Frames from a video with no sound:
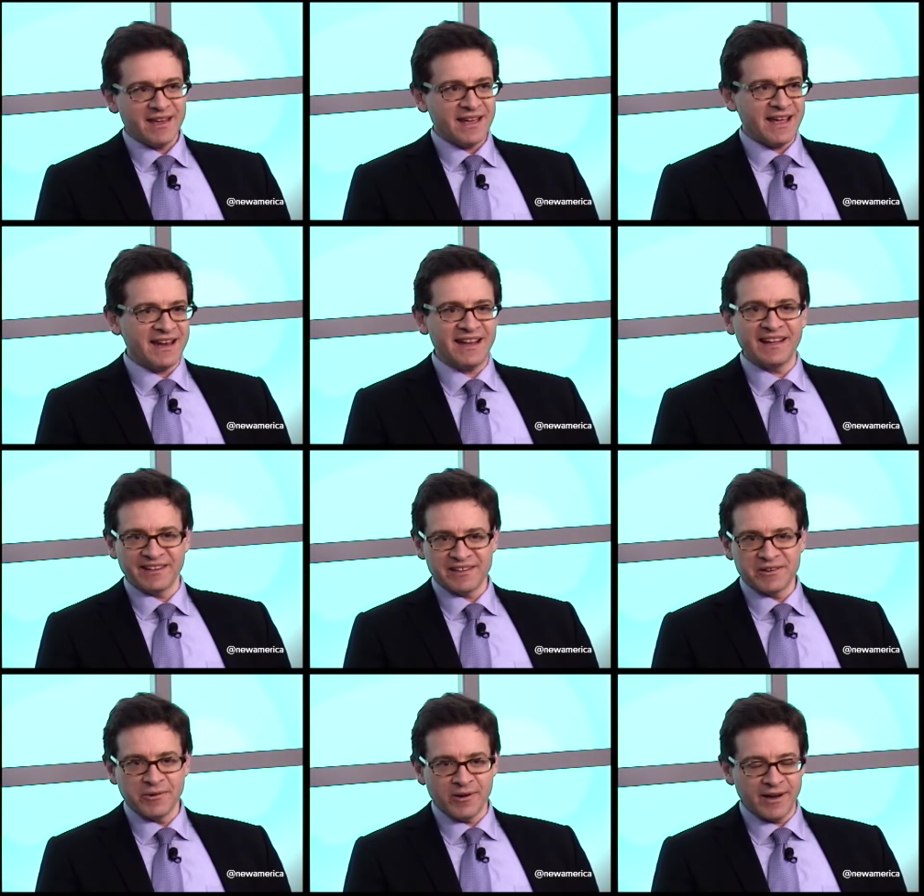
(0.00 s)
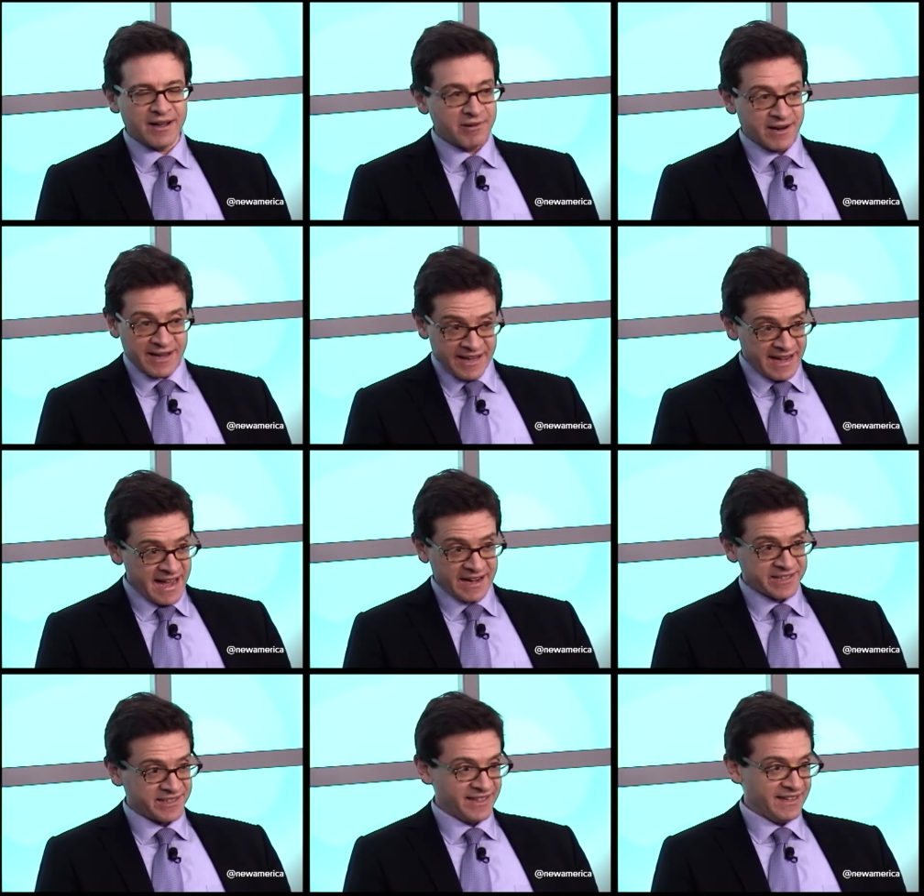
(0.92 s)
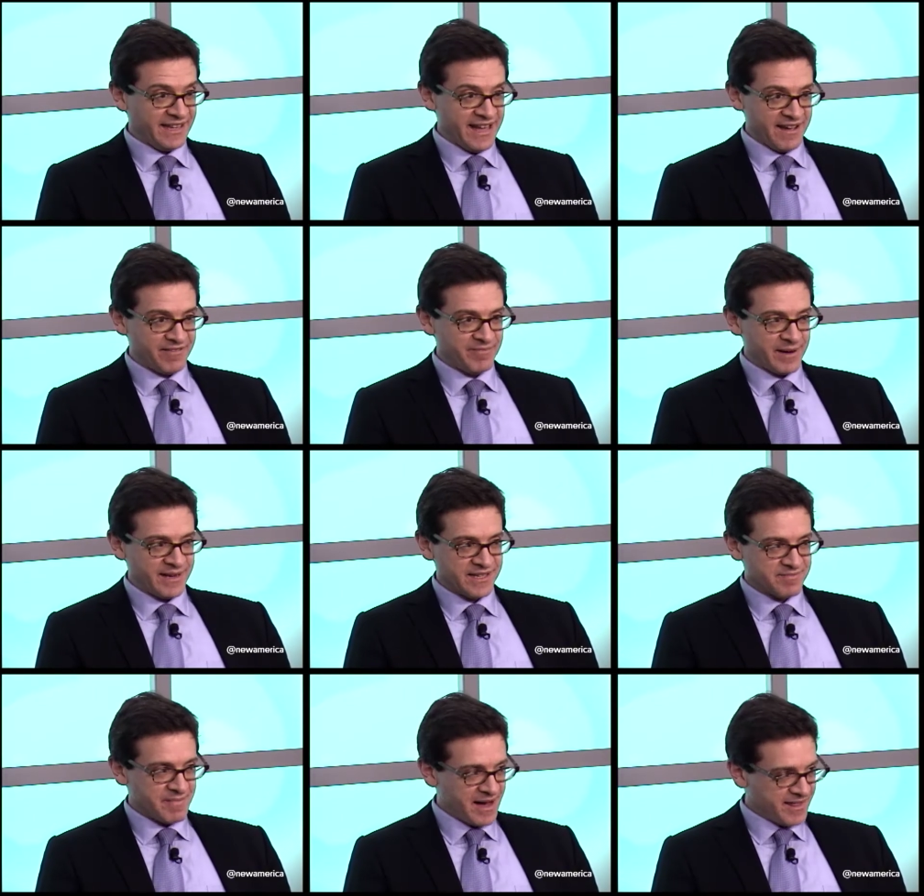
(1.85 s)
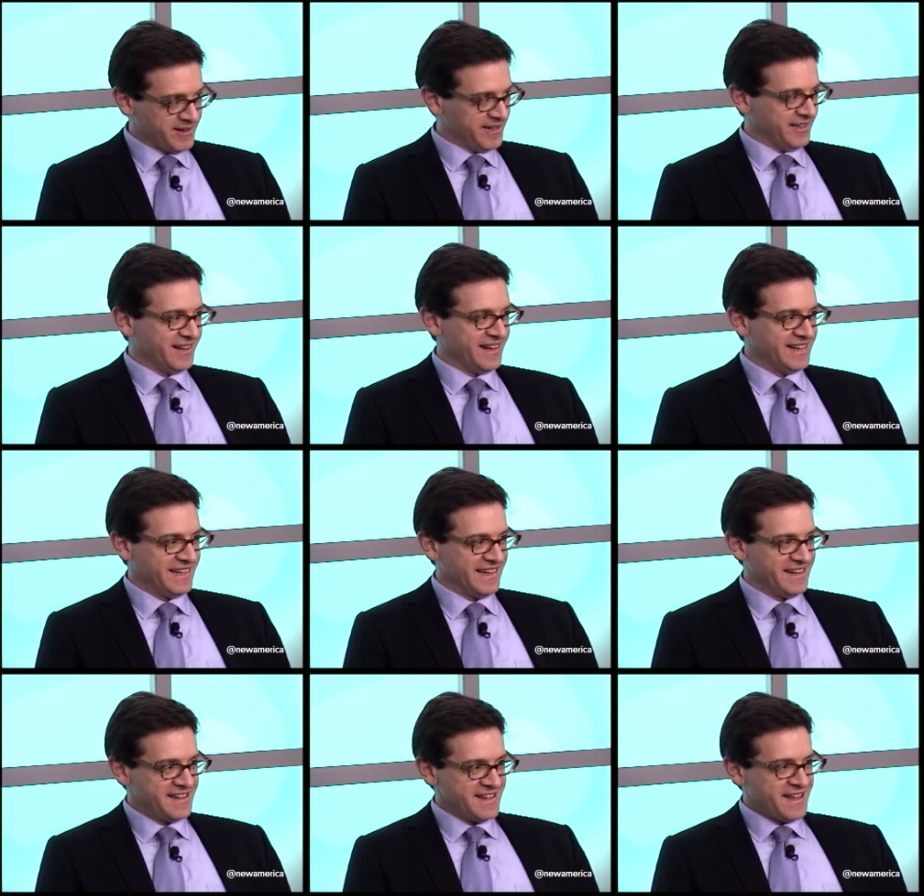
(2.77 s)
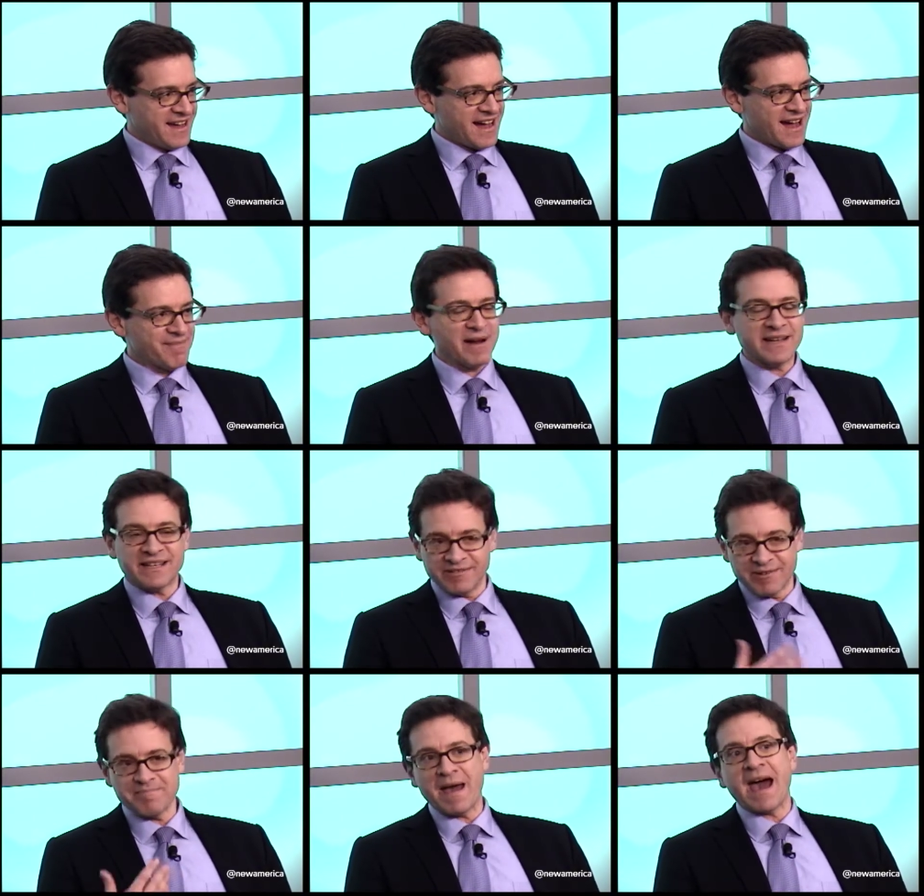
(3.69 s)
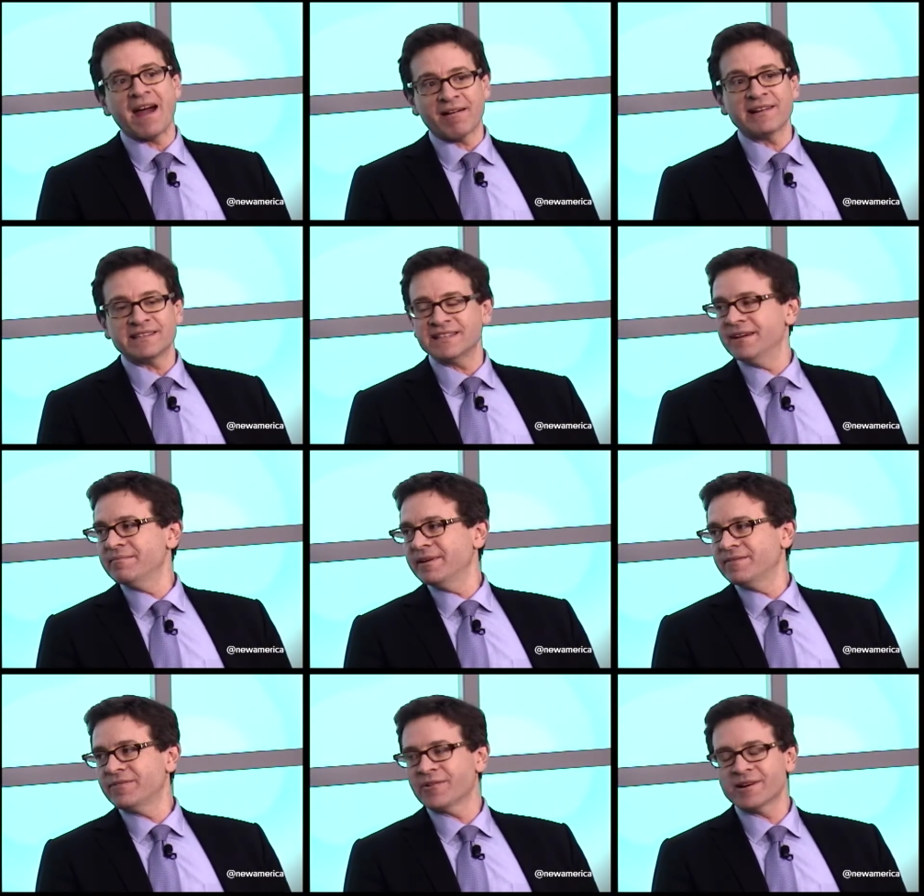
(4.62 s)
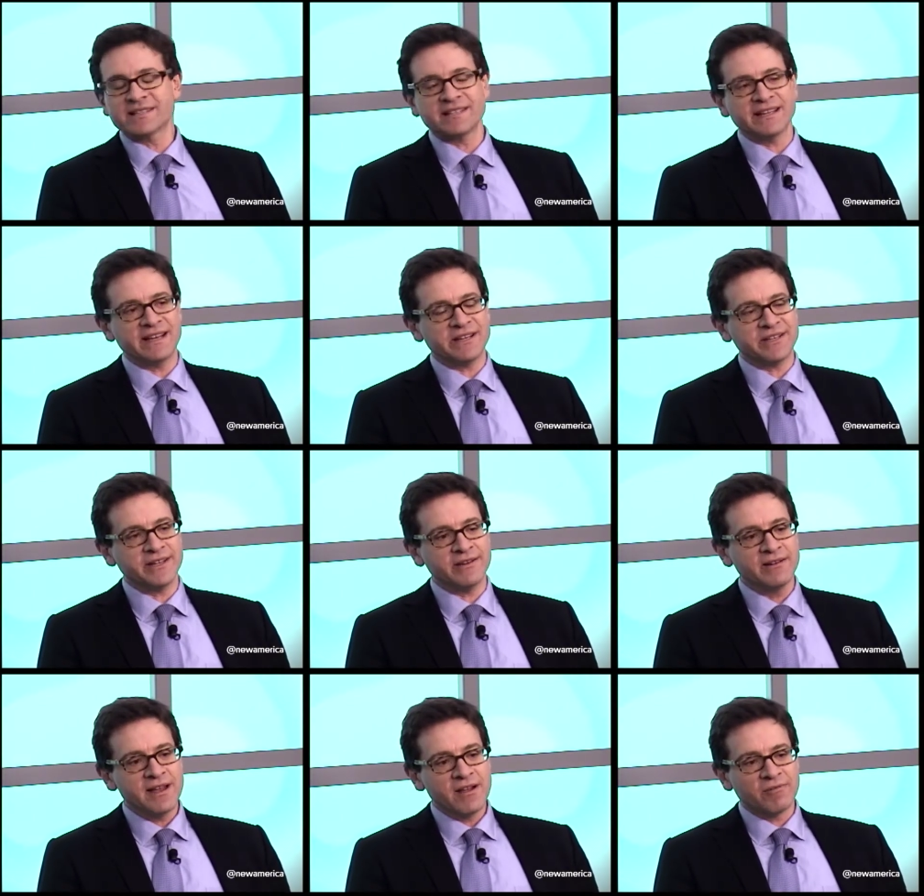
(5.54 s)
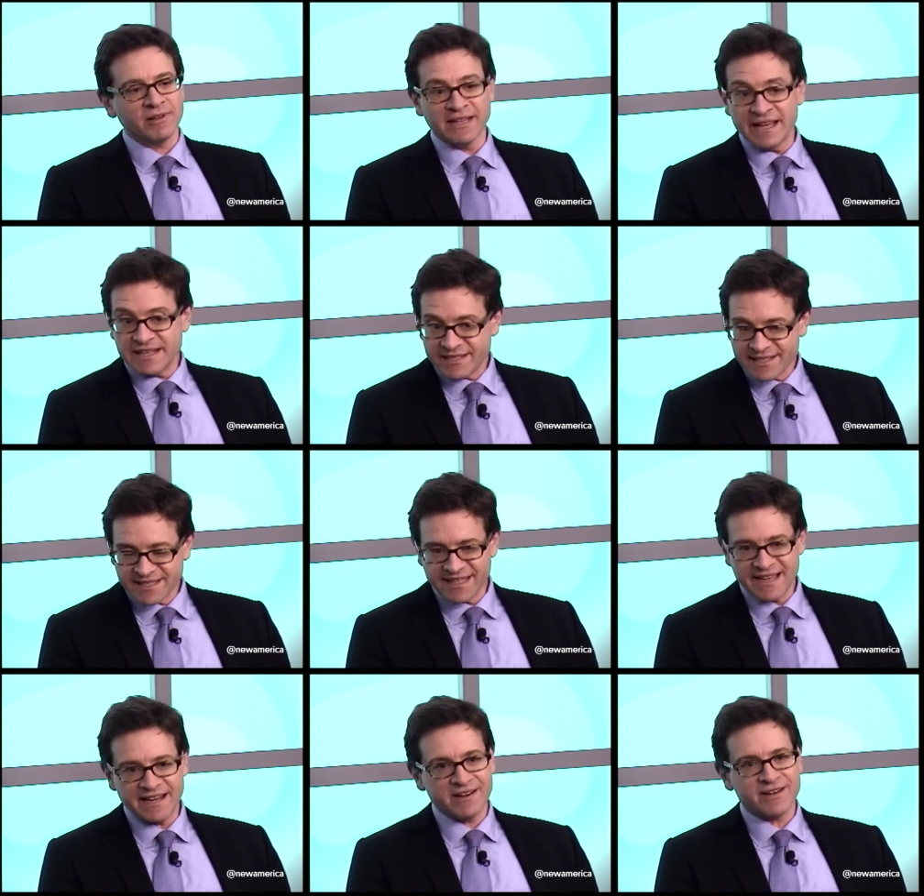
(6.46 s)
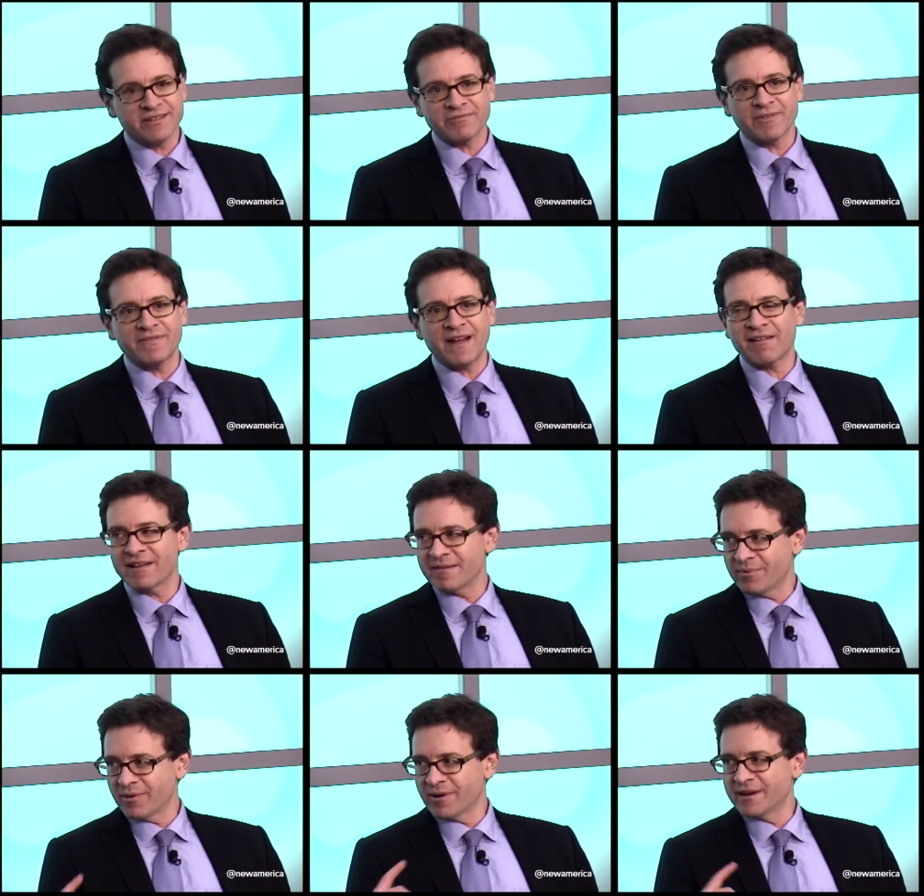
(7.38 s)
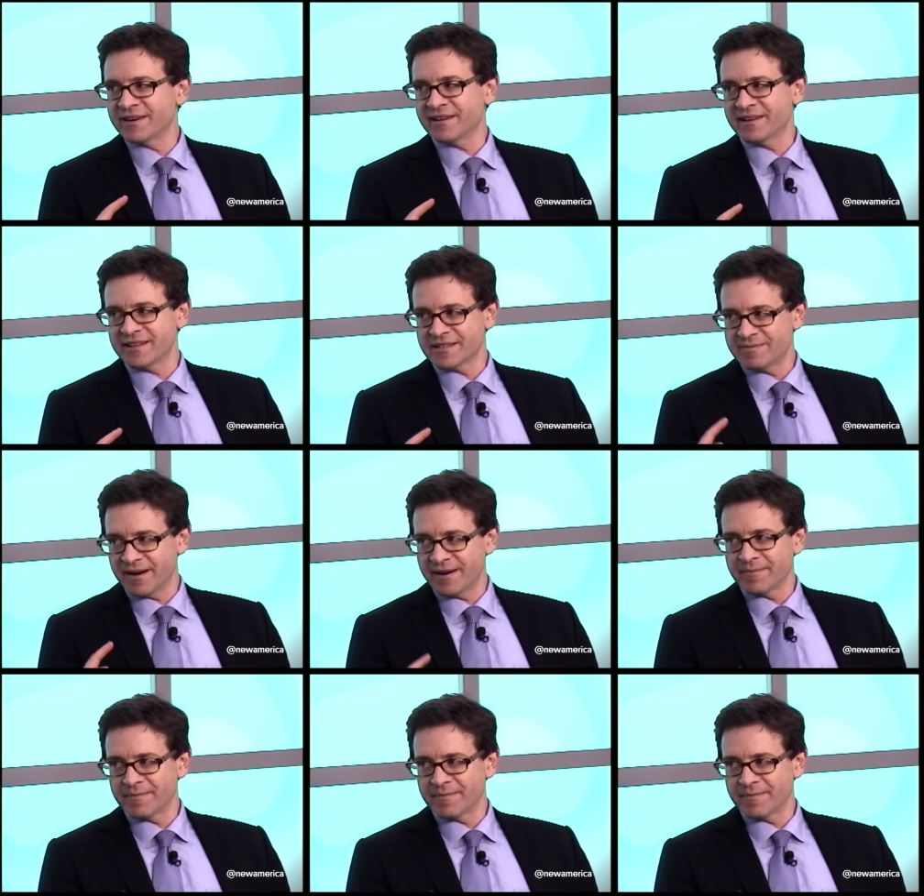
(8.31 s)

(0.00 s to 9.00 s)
in Illinois, where he didn't actually live, but his mother-in-law did. But to embarrass him and force the issue. Religious leaders were very important during this period.